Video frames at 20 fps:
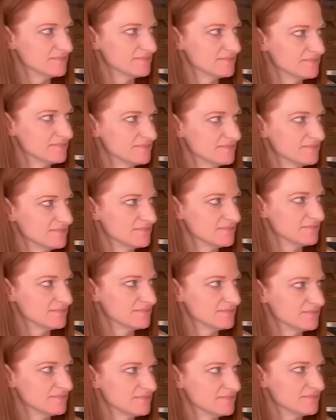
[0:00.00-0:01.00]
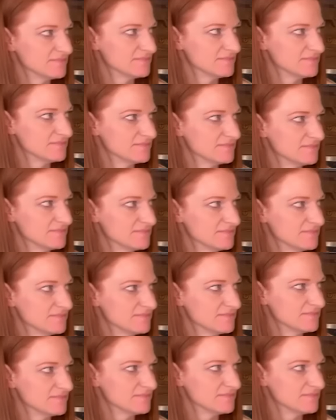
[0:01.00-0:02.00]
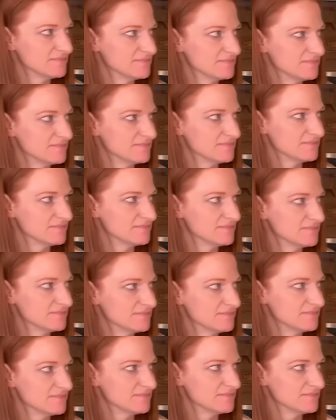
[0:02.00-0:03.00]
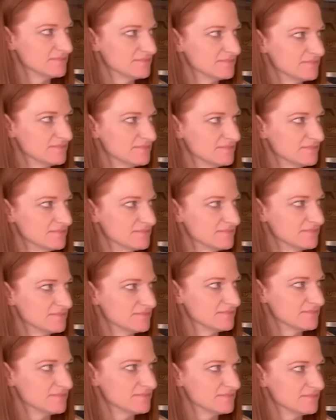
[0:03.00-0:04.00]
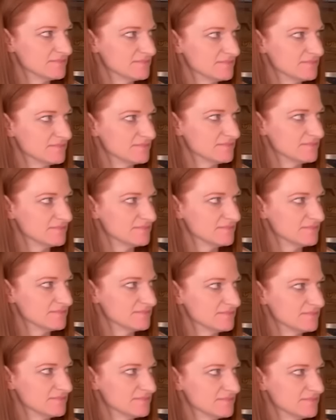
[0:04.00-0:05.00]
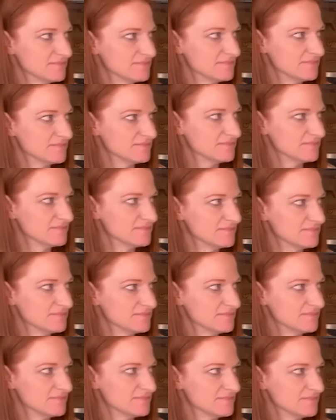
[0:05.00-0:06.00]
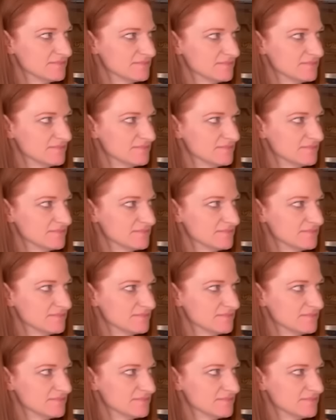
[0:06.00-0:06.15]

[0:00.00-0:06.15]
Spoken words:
[no speech]